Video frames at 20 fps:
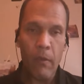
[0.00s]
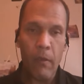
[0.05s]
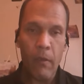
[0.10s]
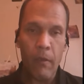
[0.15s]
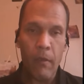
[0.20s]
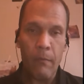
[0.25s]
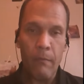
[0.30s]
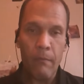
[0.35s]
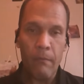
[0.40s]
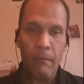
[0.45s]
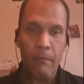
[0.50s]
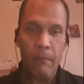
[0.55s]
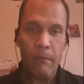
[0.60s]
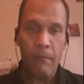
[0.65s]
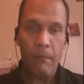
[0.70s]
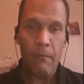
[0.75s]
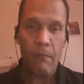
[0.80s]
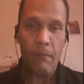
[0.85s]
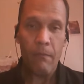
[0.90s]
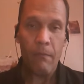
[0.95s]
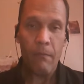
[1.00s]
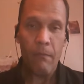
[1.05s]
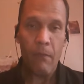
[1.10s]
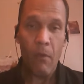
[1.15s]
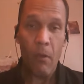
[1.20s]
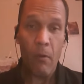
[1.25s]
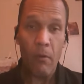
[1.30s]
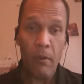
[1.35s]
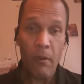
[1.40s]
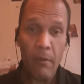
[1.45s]
Uh,
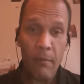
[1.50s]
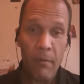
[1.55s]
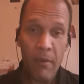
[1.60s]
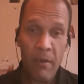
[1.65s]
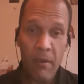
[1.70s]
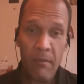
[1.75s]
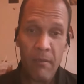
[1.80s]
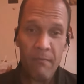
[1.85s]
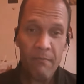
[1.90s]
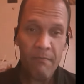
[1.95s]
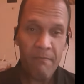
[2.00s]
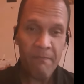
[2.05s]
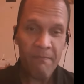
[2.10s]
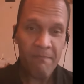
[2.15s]
hold on a minute.